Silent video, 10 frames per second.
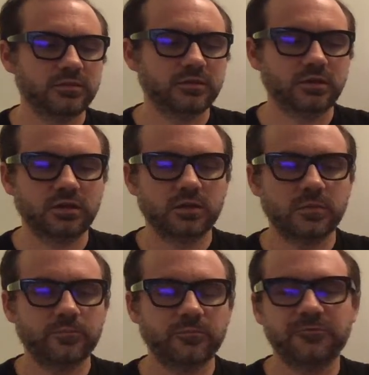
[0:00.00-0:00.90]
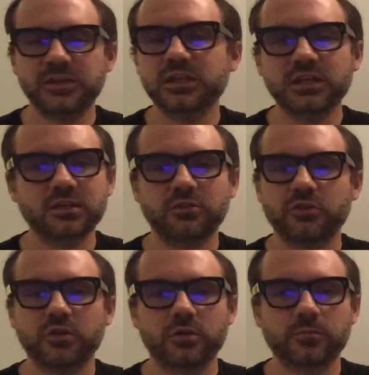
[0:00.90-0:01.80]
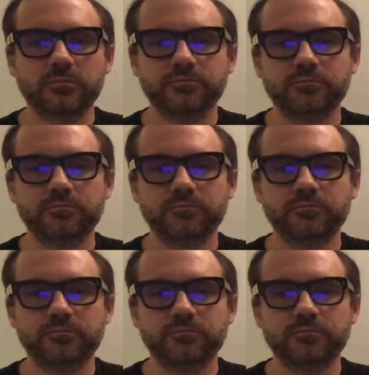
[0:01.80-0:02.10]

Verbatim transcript: um, feeding the